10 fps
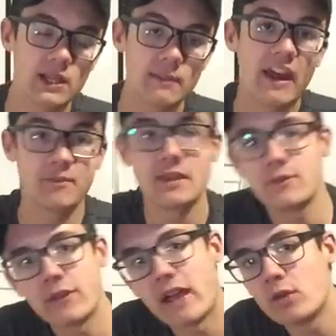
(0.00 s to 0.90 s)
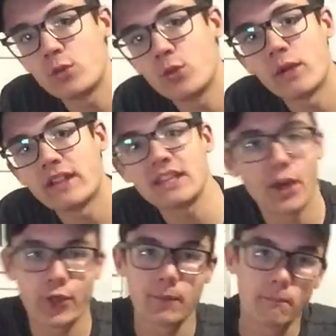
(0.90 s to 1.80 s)
them have been found throughout the
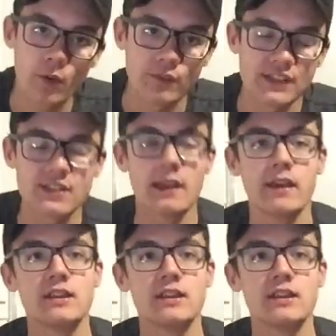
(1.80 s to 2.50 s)
other movies.